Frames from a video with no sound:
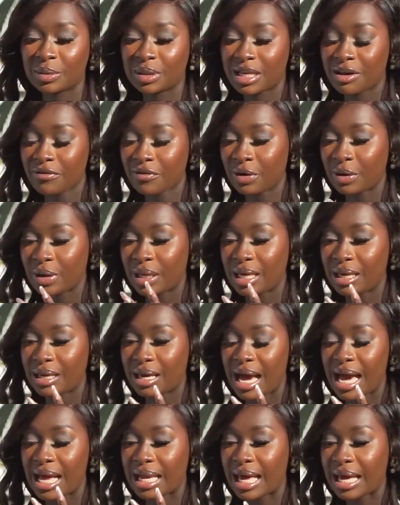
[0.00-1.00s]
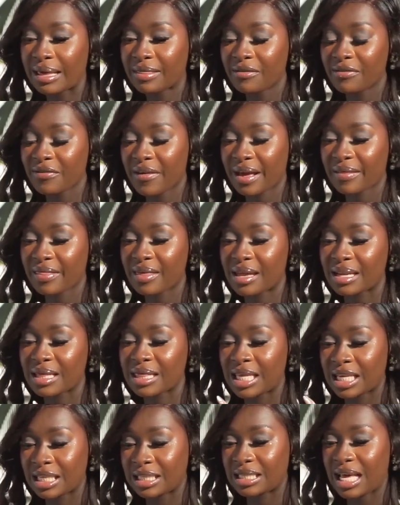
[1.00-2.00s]
Well, definitely, I like the fact that
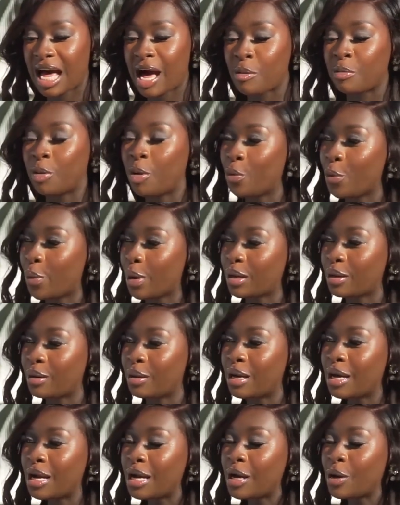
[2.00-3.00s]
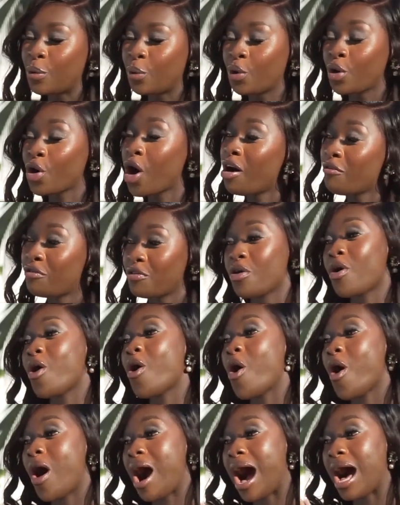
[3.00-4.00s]
this album will cover
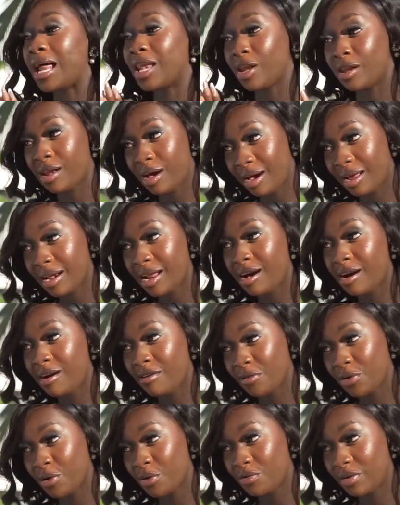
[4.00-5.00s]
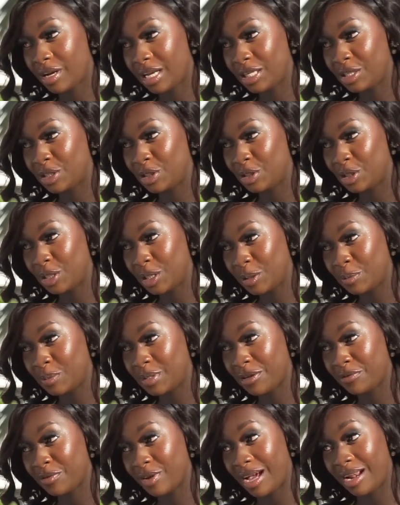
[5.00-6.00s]
a lot of your relationships,
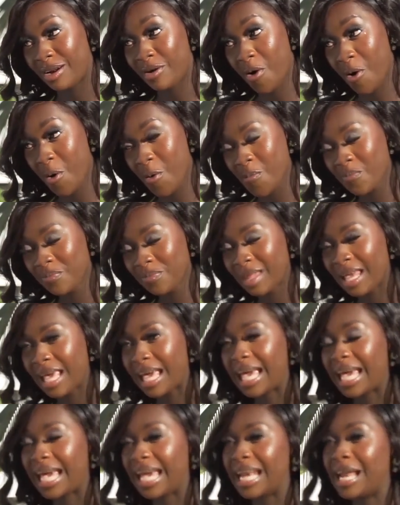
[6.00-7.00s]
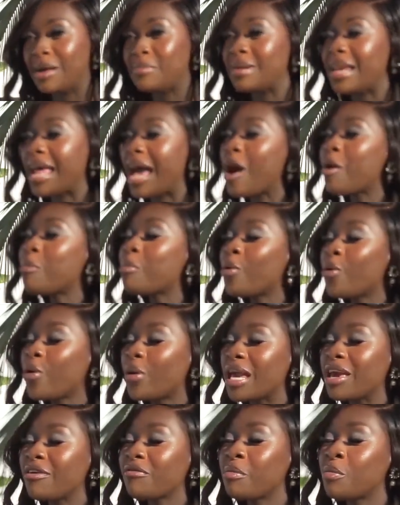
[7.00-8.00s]
if not all. And I'm now
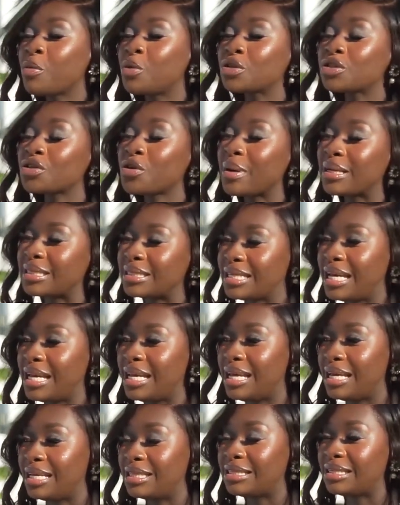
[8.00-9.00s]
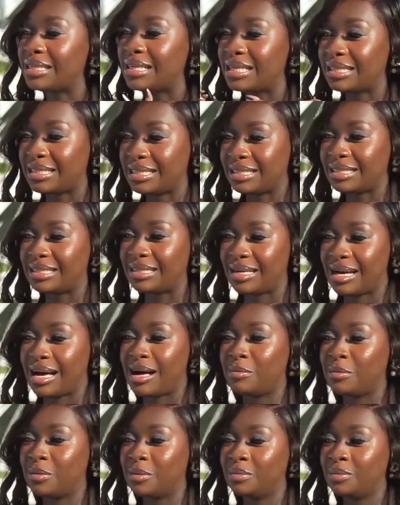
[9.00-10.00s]
even more so excited to listen to the
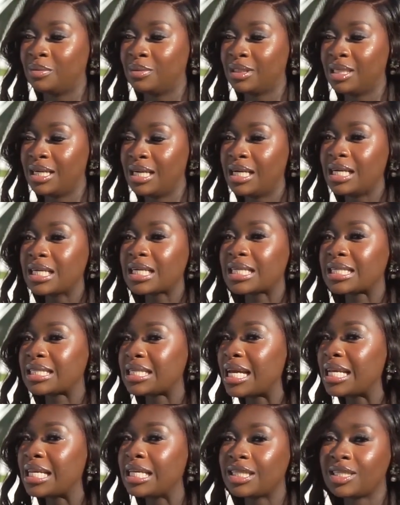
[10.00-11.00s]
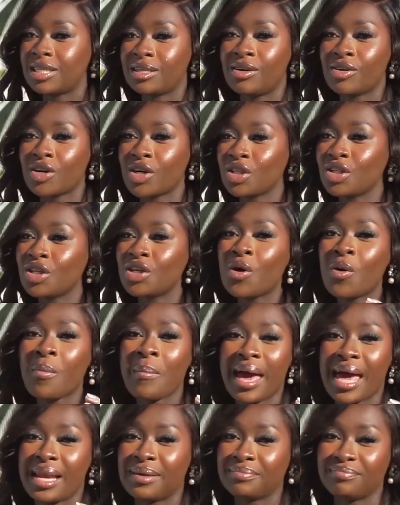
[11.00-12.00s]
album because I need to know. Because you know,
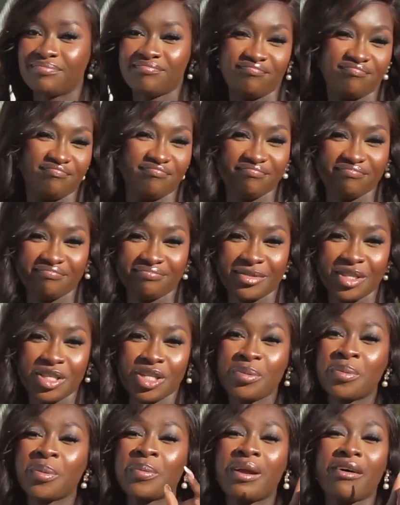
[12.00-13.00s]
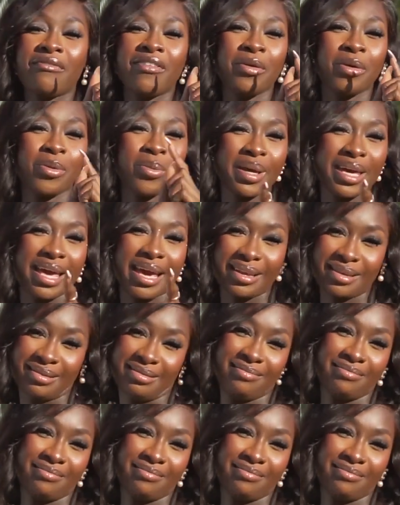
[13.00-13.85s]
man, you people are very wicked.